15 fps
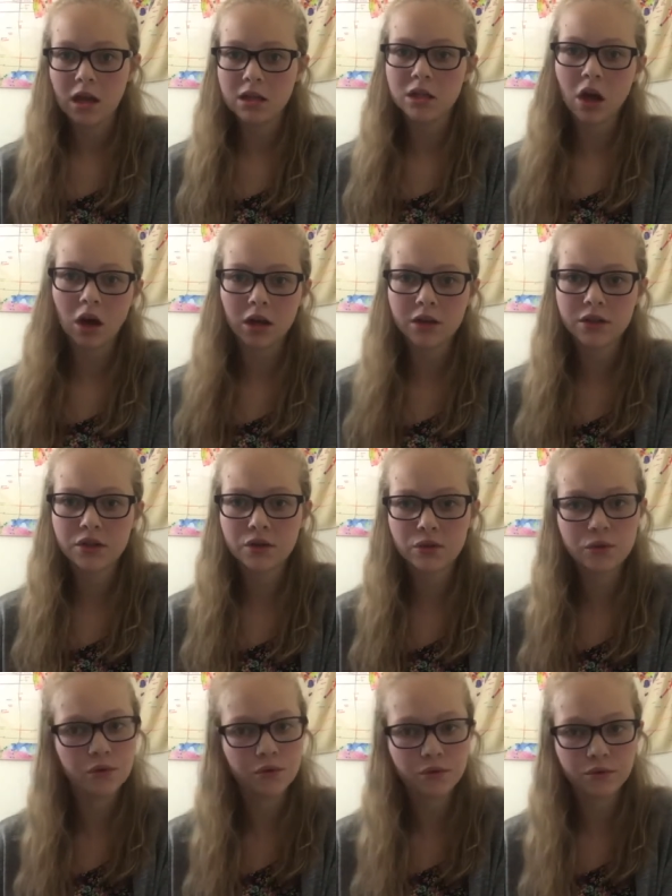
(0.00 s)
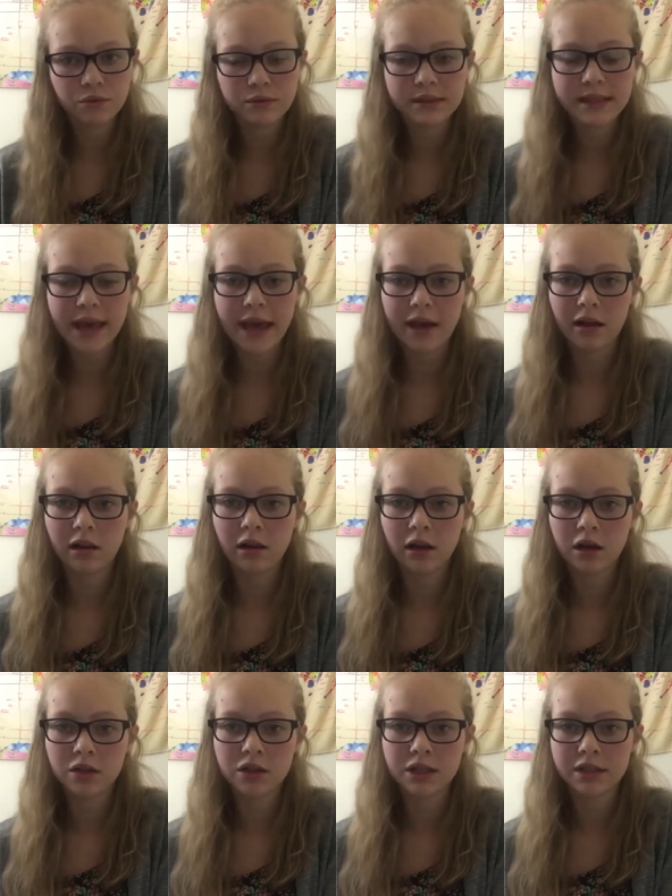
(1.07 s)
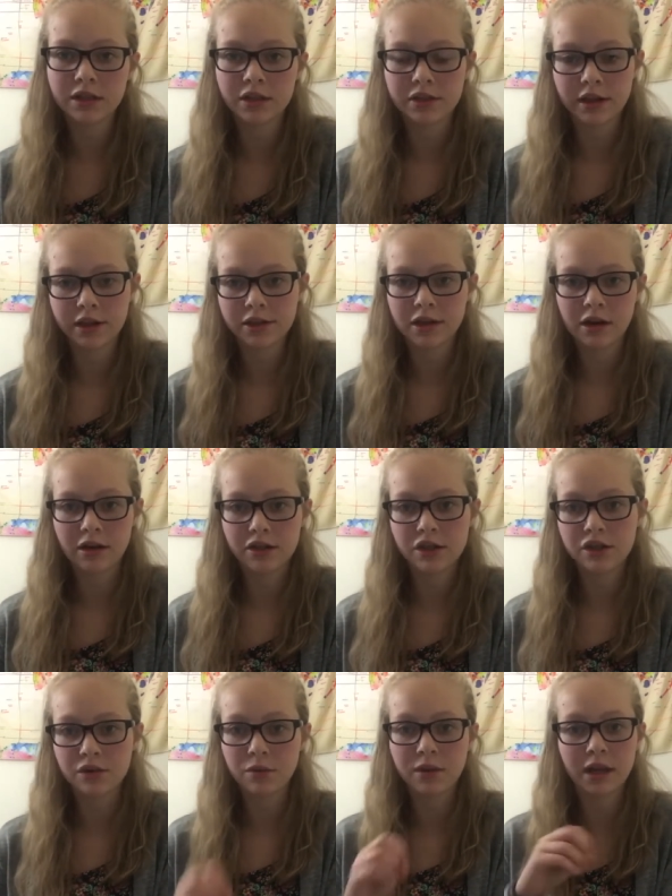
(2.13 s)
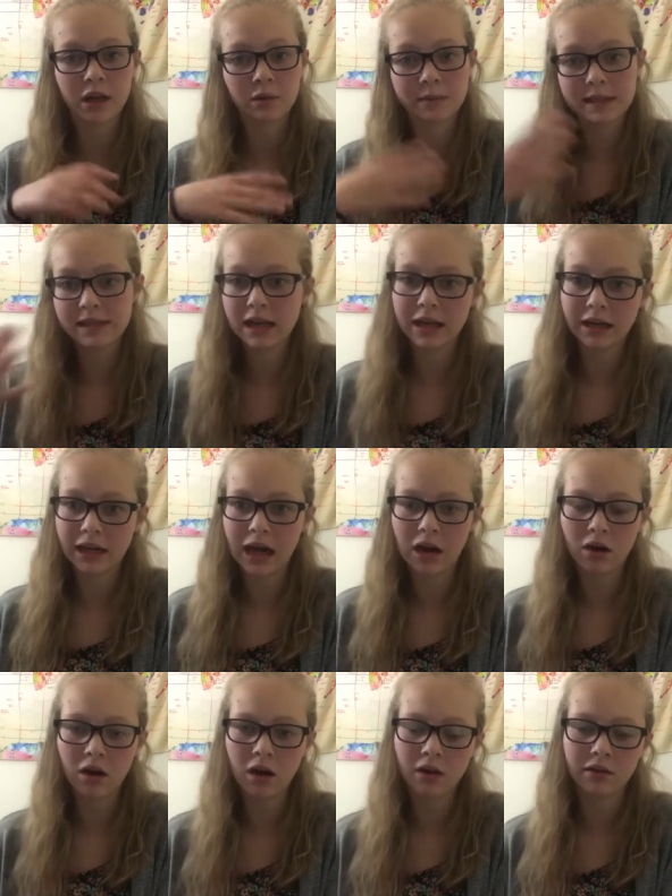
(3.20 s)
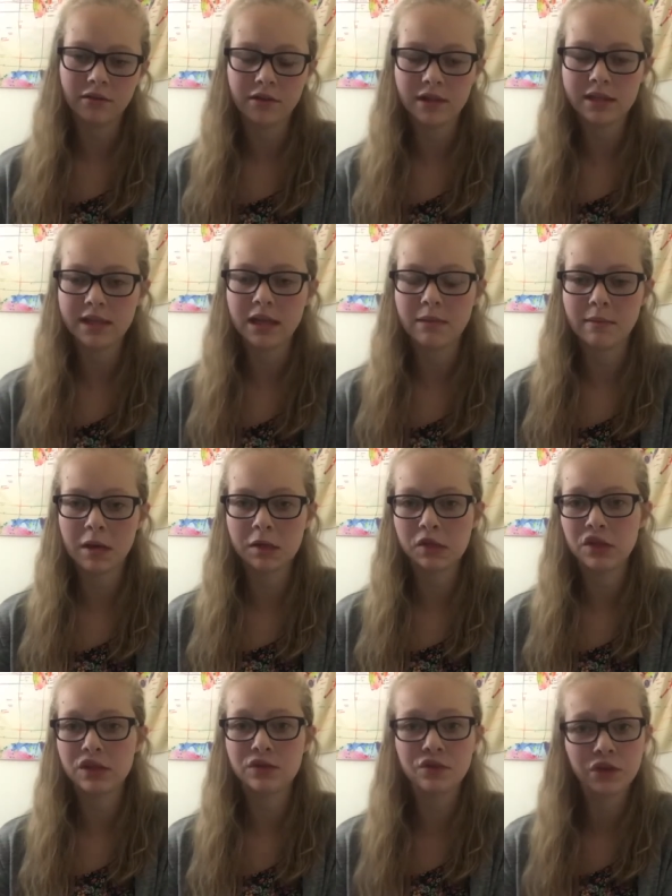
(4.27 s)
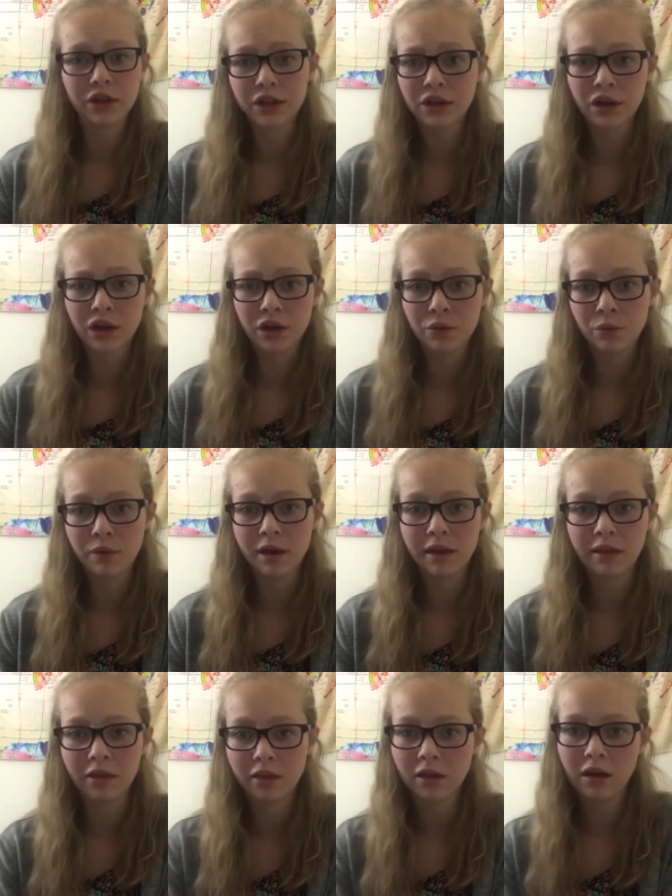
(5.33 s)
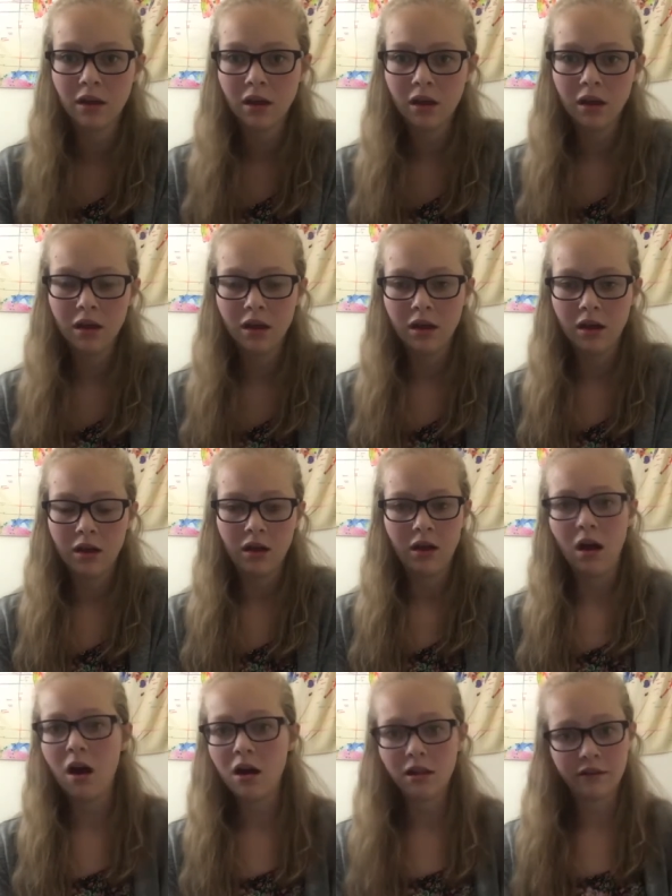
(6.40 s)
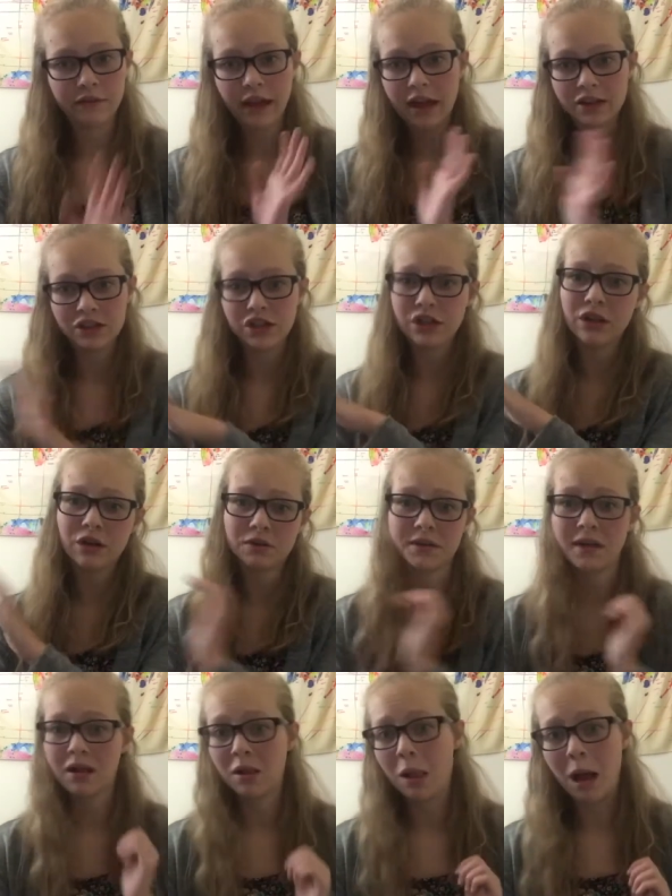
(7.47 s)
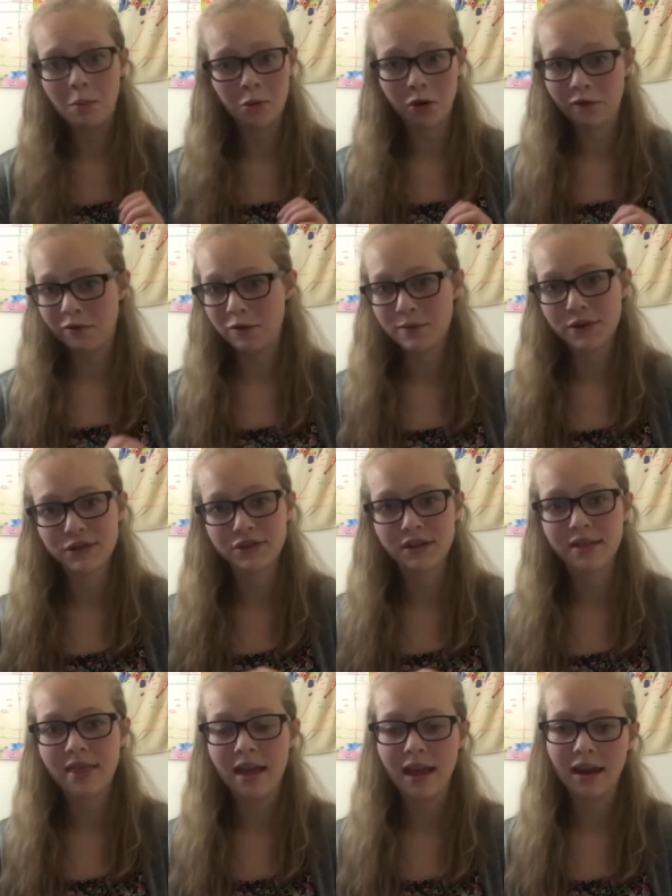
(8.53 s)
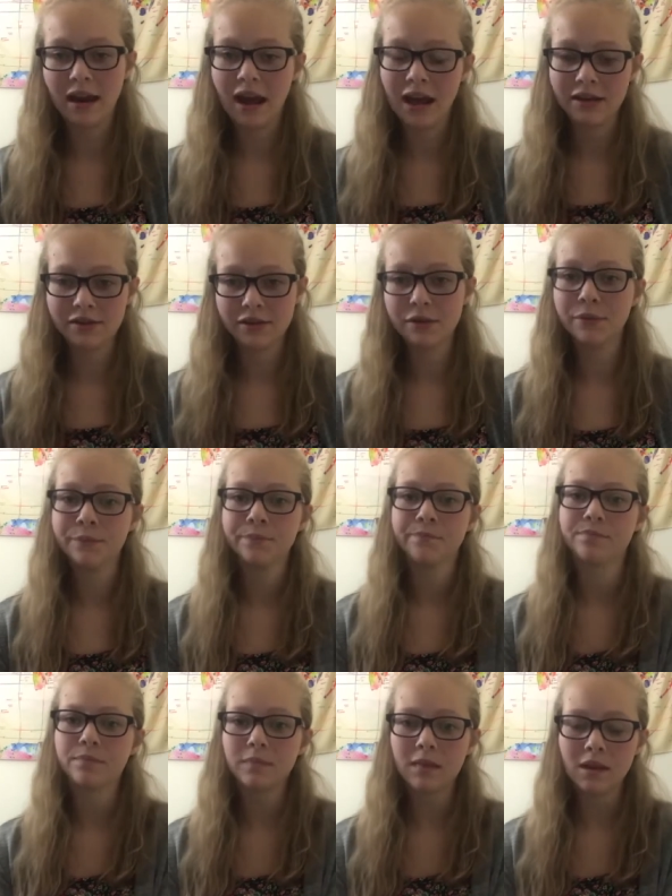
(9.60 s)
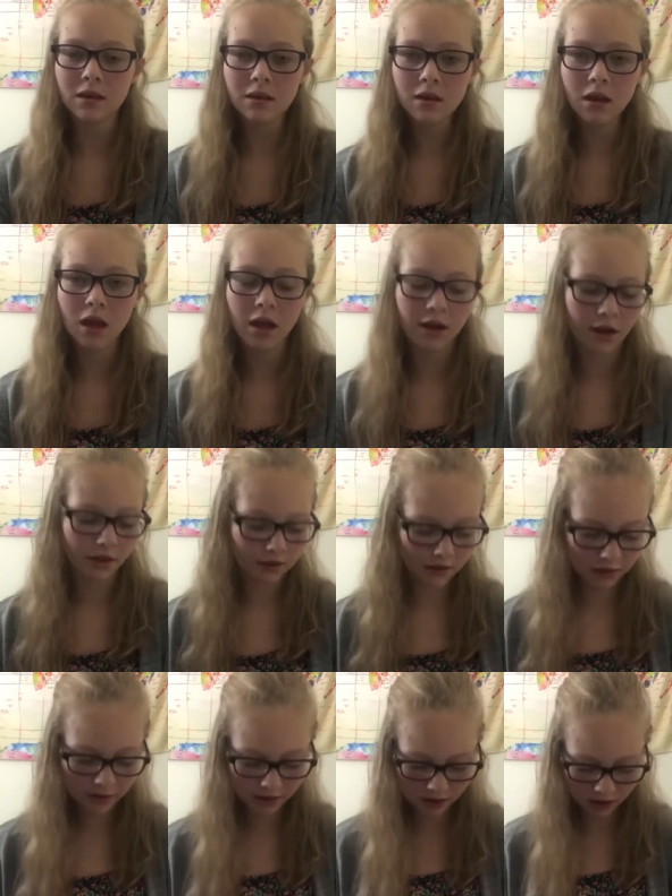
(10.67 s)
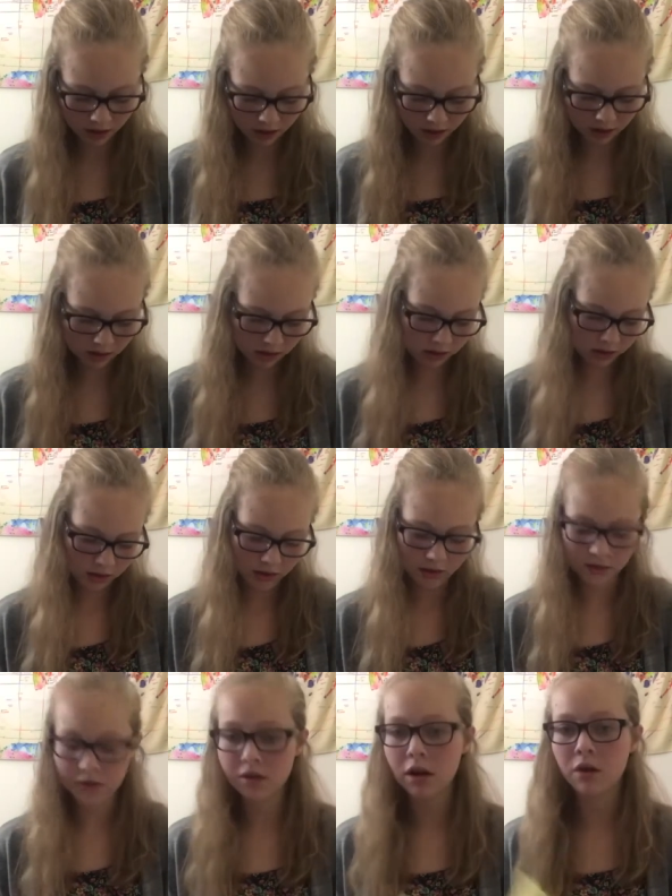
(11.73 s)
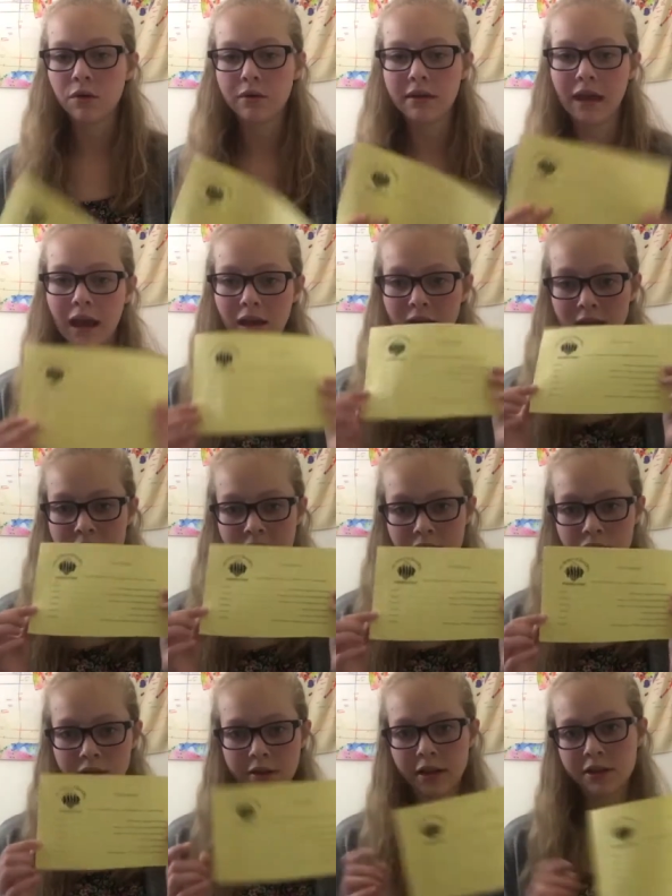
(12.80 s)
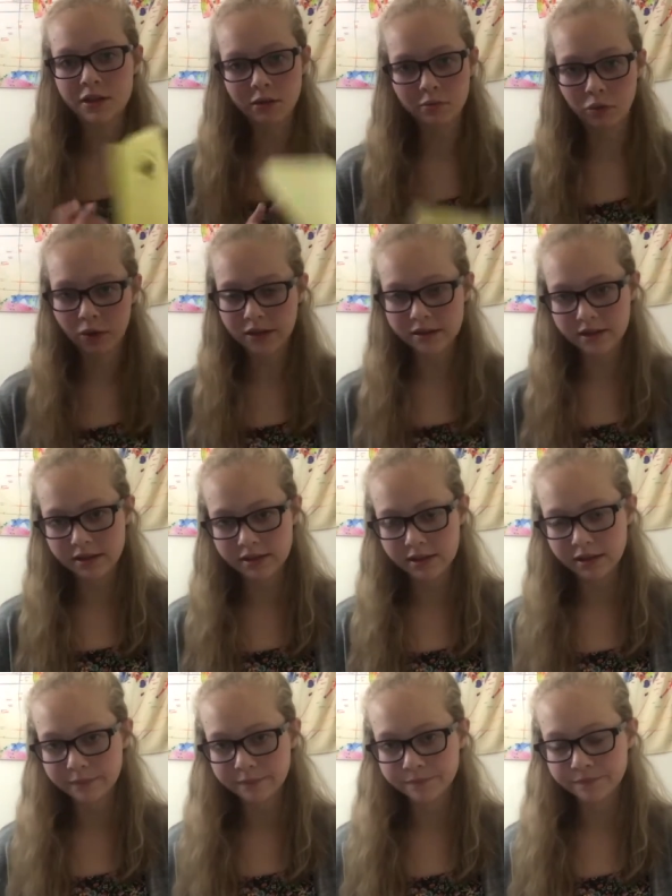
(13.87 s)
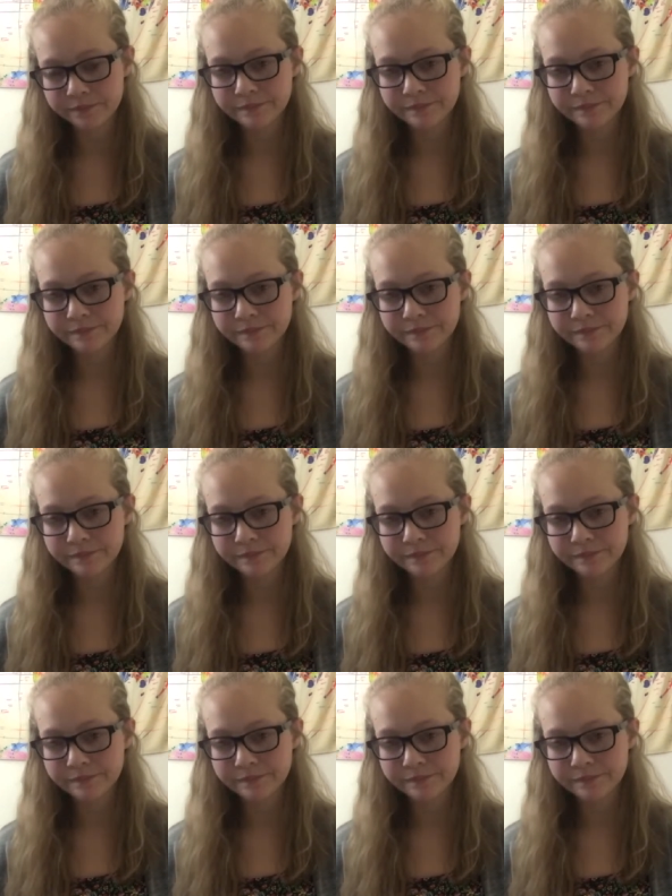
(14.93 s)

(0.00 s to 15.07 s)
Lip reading: talk to Taylor. She's our secretary. She's the one that'll be sending out all of these emails. She's really good with all of that, and she knows a lot more information than I do. Another thing, so yeah, essentially that's your point system.